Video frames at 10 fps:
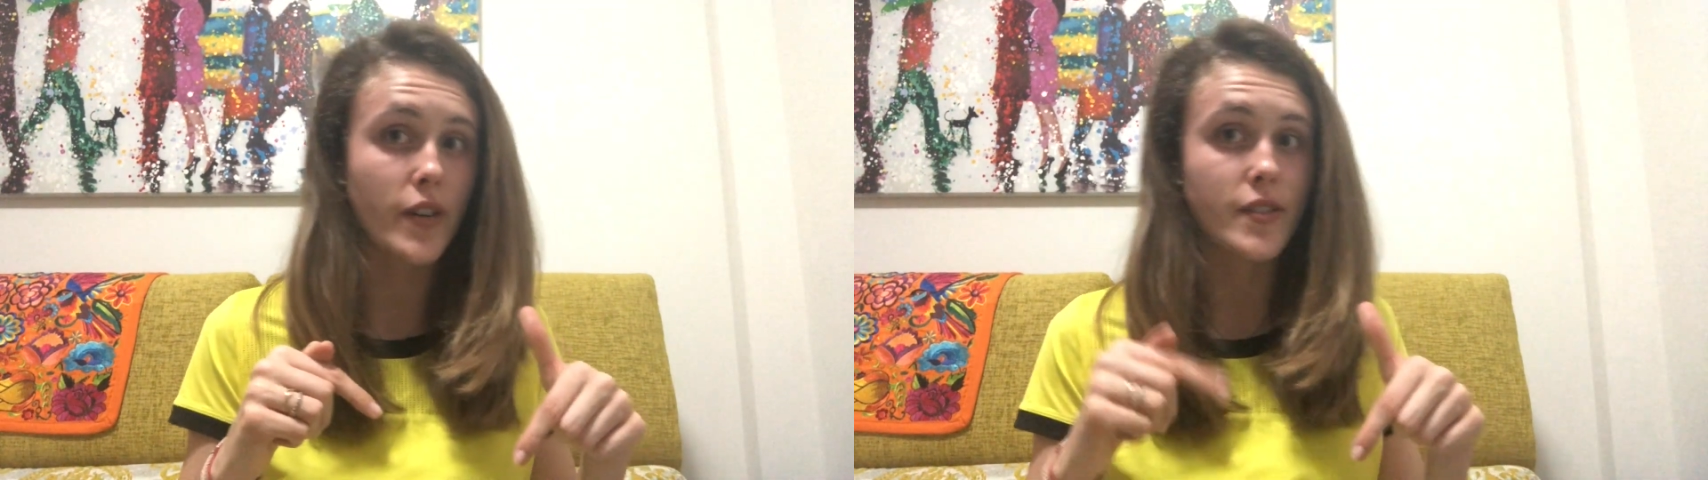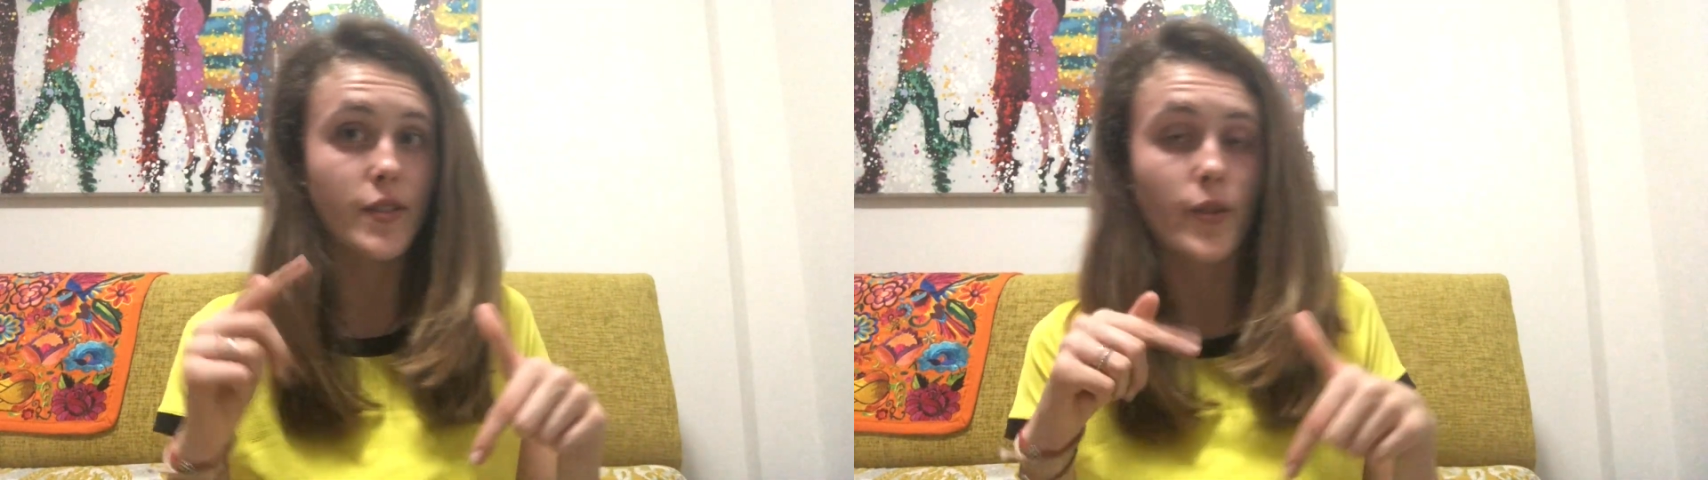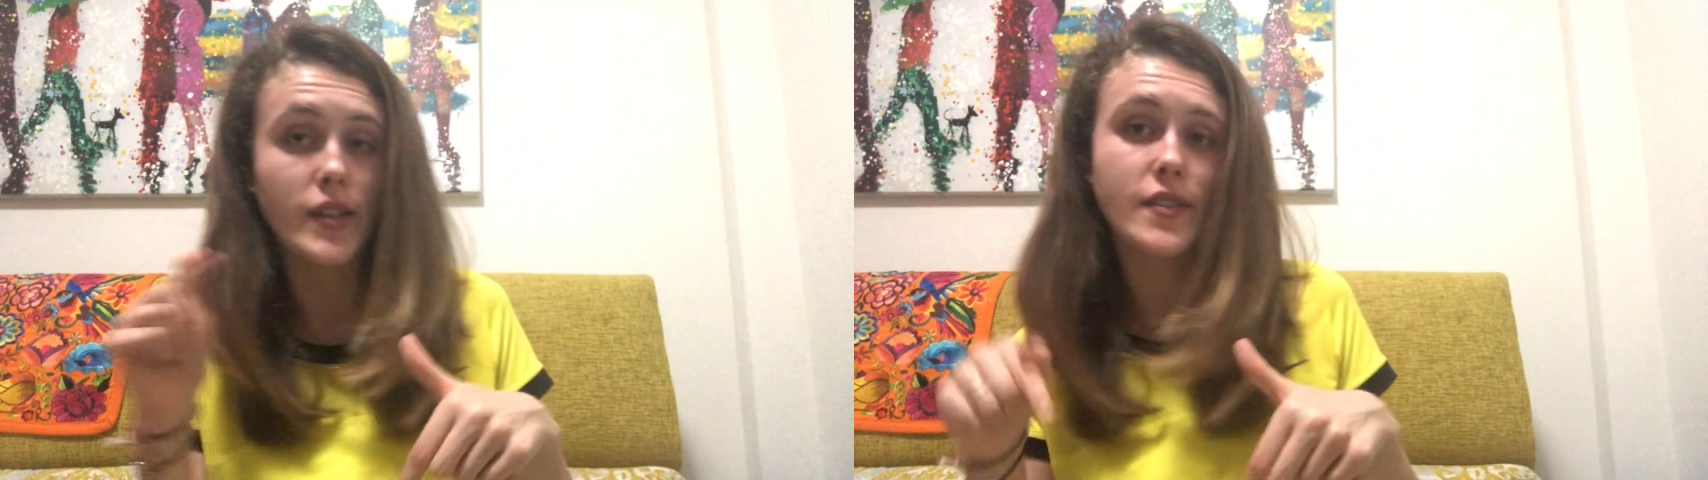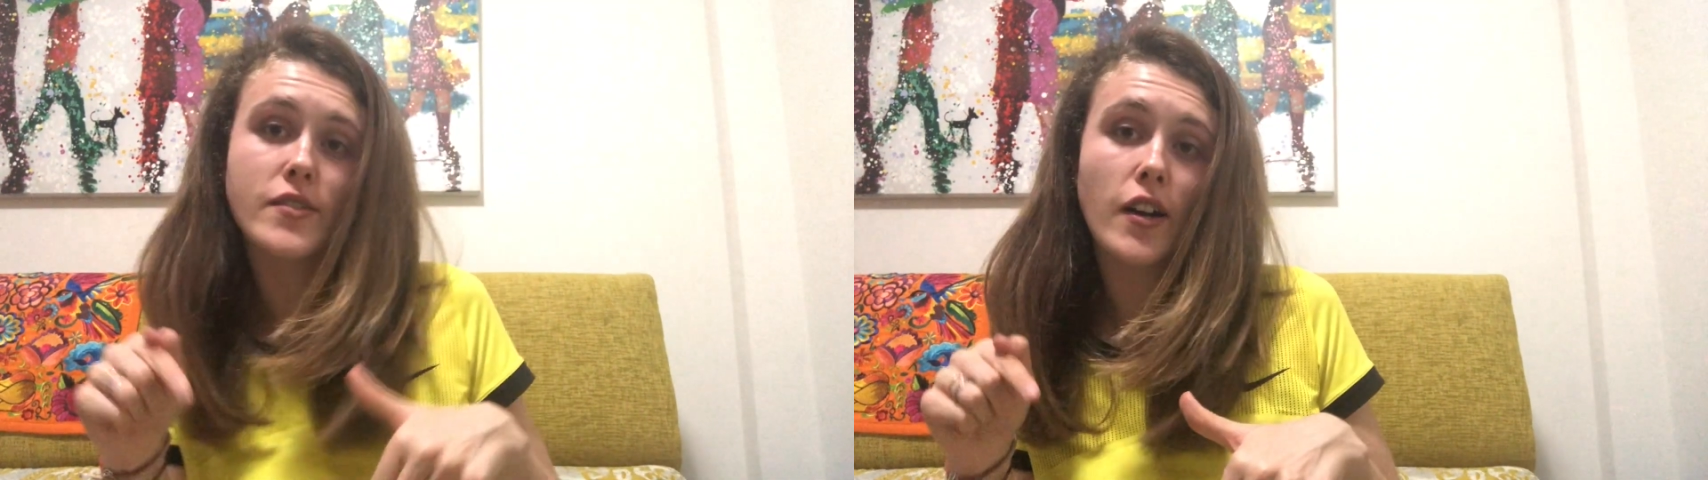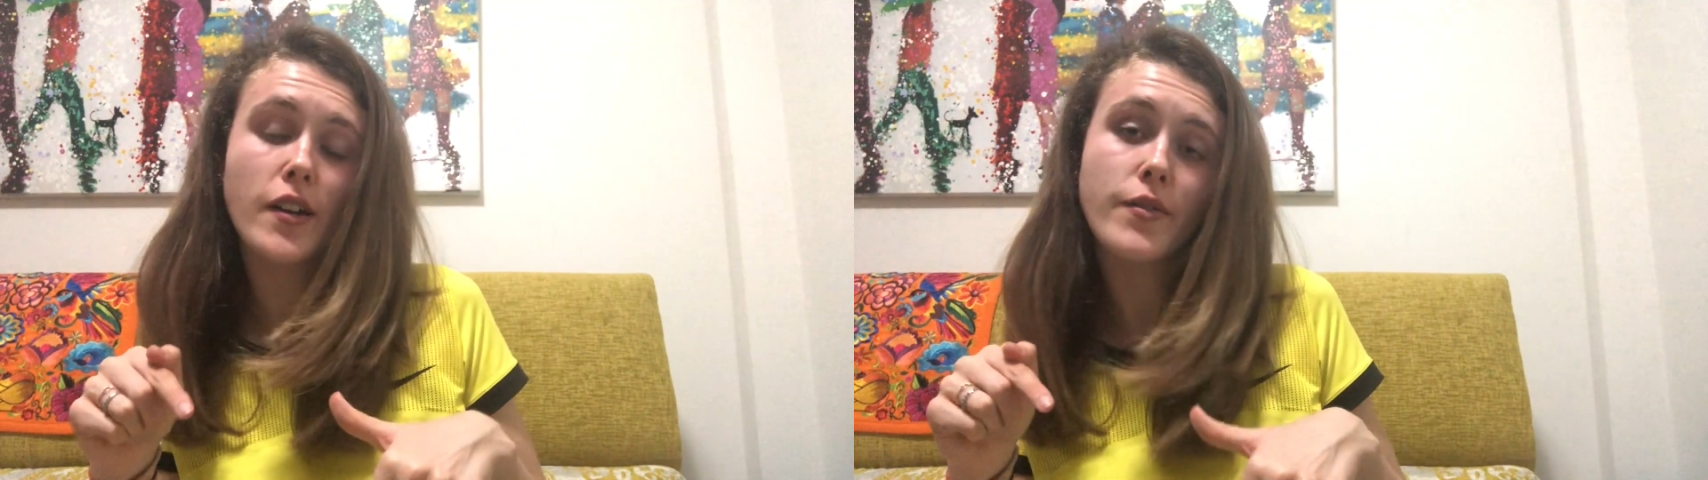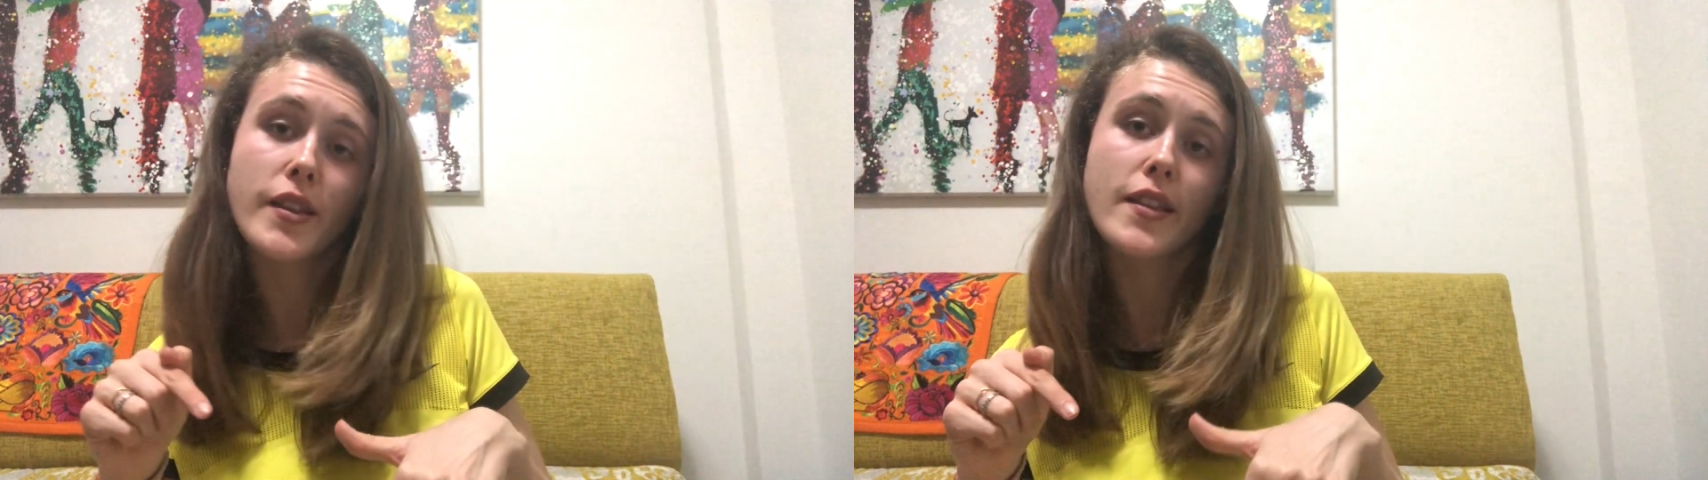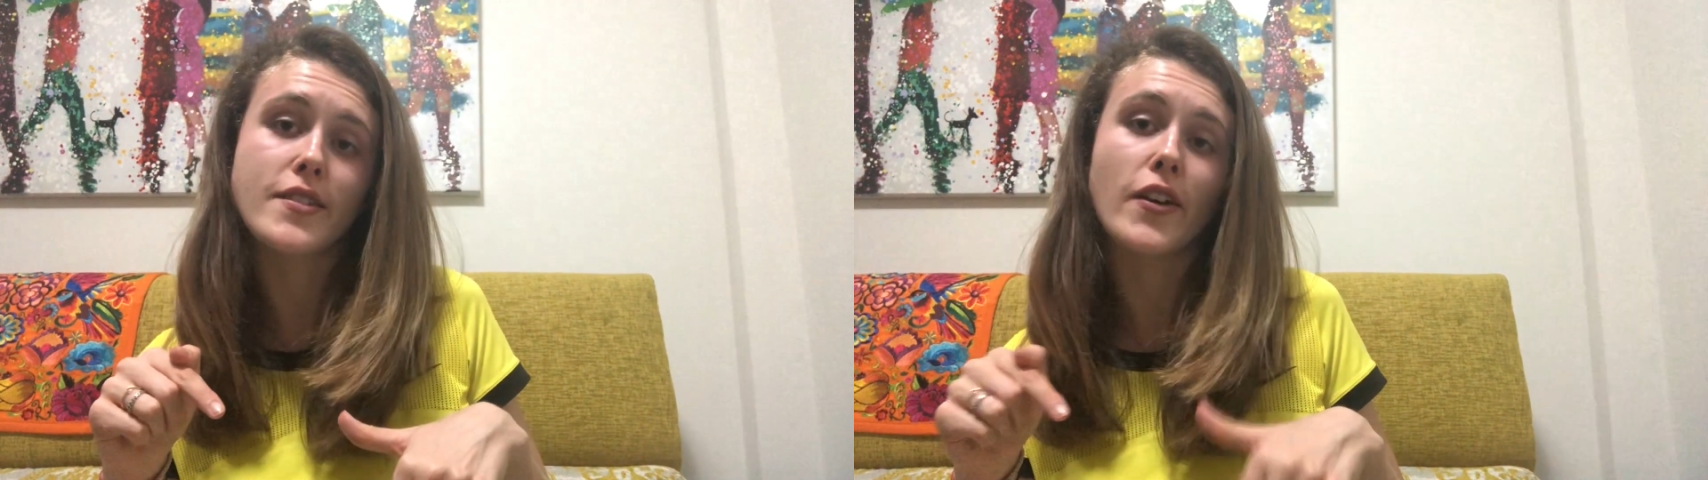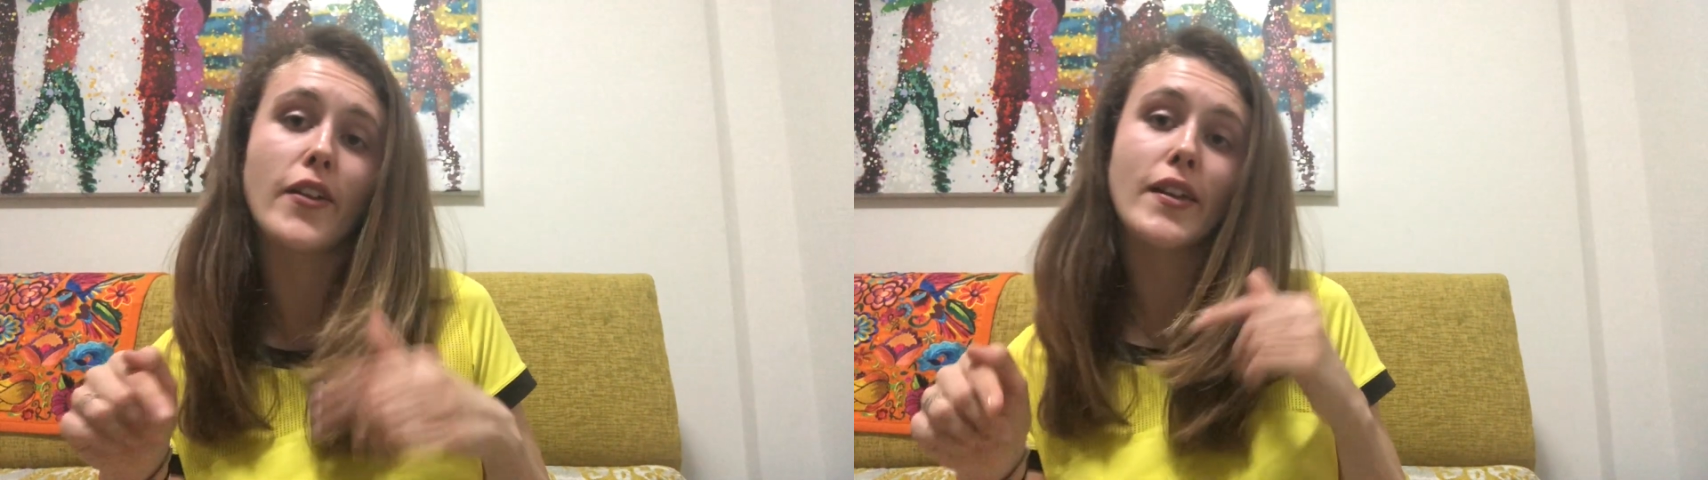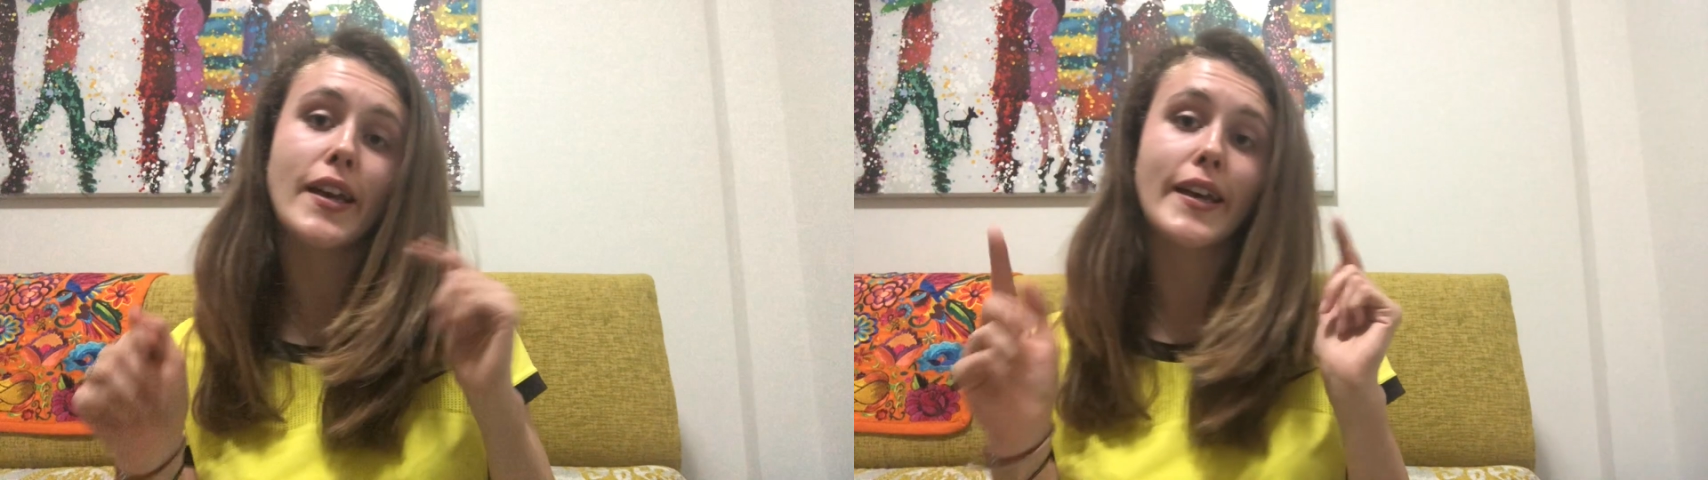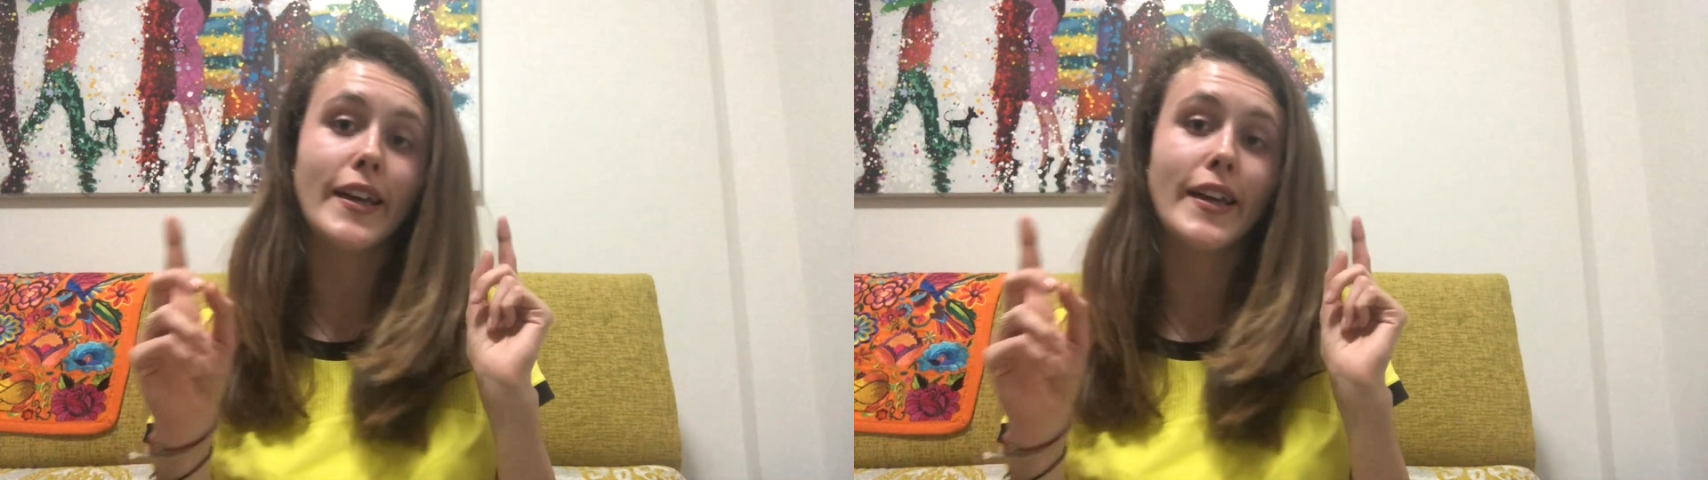is going to start within this holiday